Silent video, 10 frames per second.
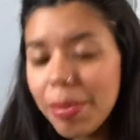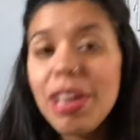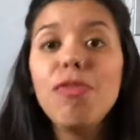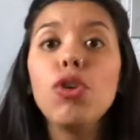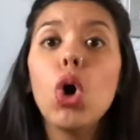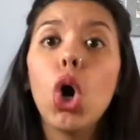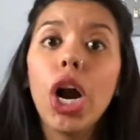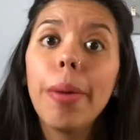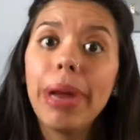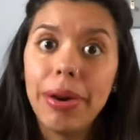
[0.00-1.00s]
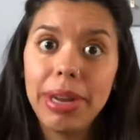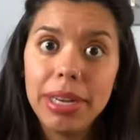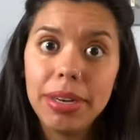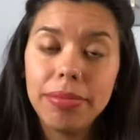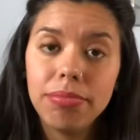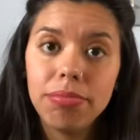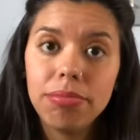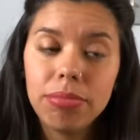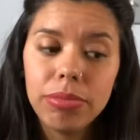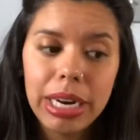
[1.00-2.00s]
um, if you are married,
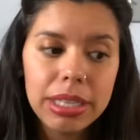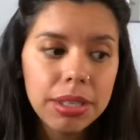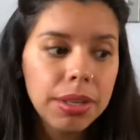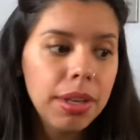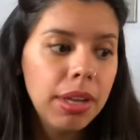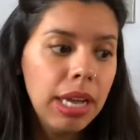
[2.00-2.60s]
right?